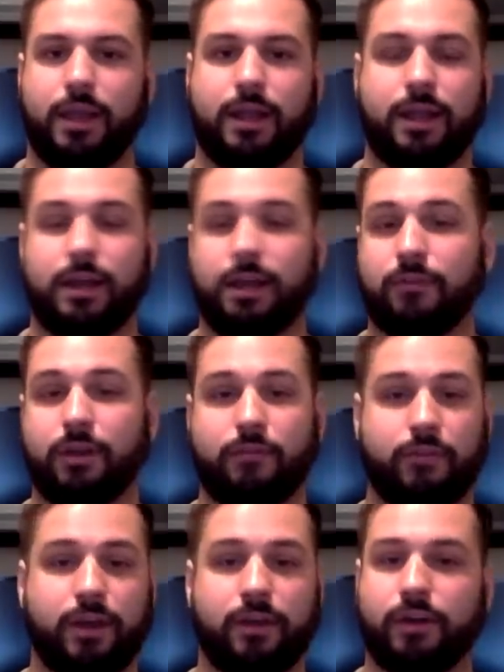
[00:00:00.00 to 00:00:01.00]
and, and
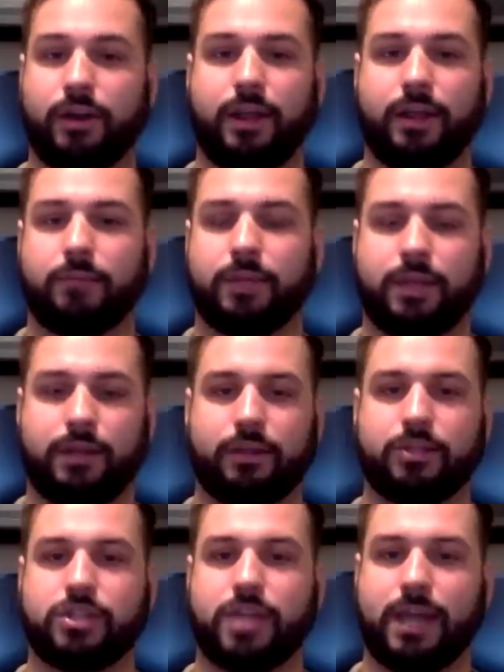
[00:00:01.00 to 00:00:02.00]
even a veteran like
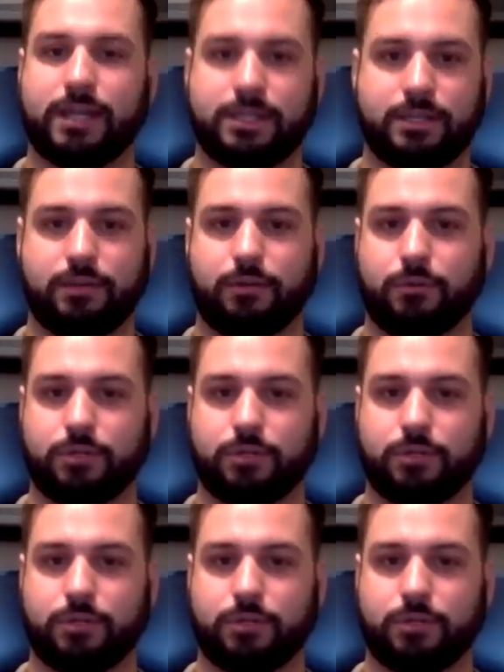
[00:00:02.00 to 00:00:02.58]
McKinley Jackson,